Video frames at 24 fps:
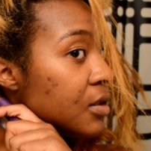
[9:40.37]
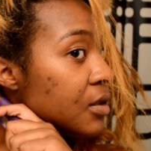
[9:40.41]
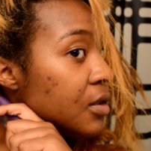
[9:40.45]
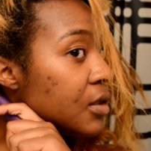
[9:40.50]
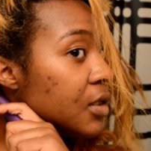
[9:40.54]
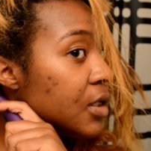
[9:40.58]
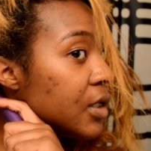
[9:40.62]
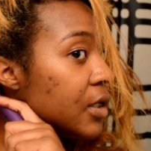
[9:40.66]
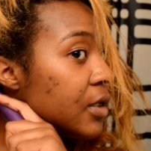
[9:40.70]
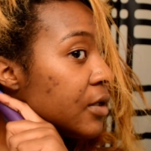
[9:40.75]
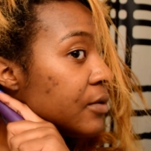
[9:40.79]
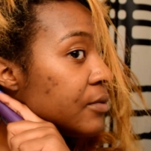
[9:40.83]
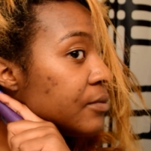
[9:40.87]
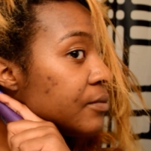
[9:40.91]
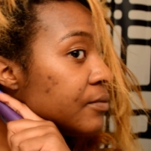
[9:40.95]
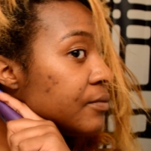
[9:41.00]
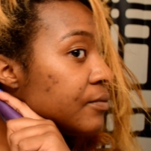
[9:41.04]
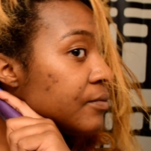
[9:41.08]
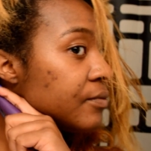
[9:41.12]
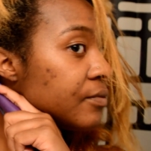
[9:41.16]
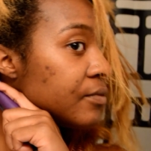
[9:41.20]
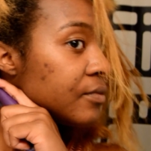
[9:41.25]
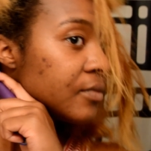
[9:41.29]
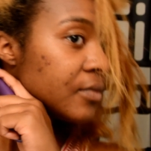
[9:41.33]
there,
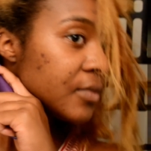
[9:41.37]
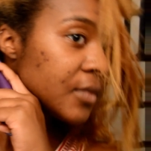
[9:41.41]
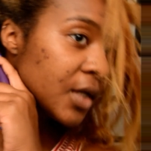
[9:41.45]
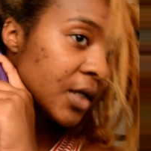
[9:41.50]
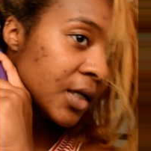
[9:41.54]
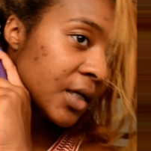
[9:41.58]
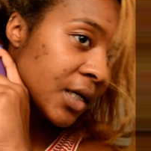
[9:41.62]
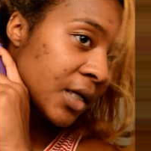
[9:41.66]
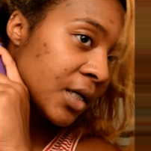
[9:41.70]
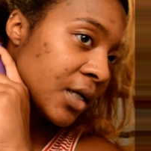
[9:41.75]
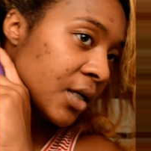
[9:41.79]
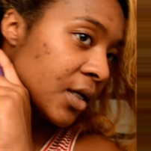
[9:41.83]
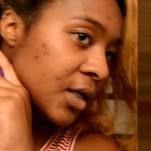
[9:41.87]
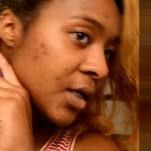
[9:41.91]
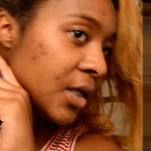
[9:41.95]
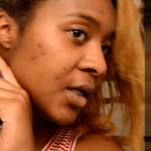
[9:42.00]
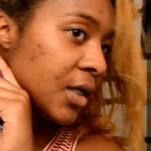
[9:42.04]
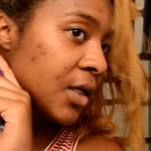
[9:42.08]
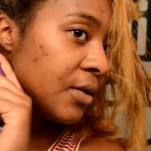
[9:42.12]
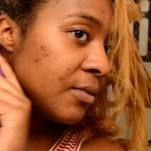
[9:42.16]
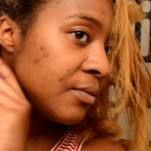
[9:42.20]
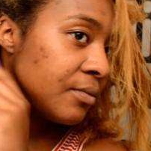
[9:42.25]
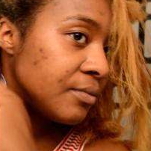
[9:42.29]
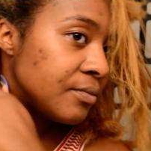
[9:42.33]
I get it
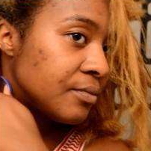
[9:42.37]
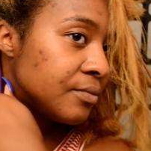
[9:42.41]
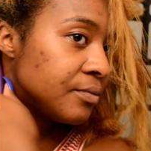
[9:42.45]
in,